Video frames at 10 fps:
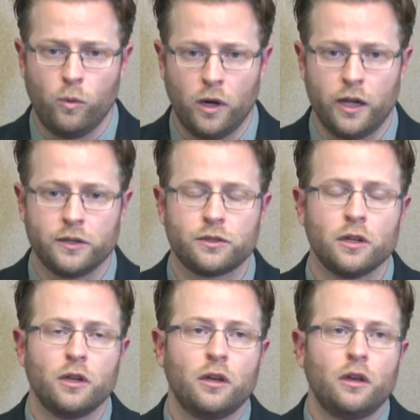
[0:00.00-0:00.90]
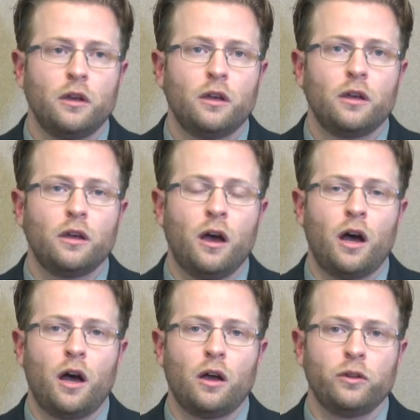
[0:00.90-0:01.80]
was,
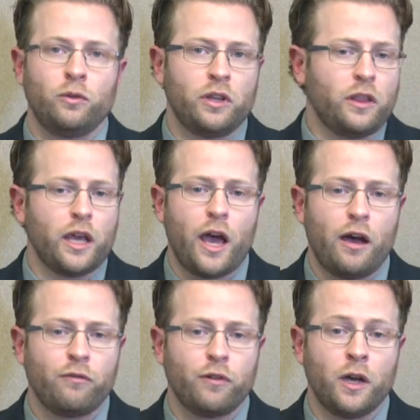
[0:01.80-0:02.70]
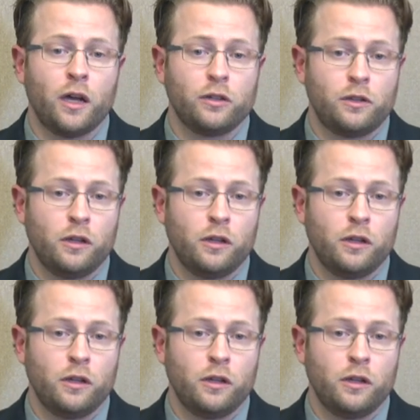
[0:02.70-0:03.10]
uh, did they have, uh,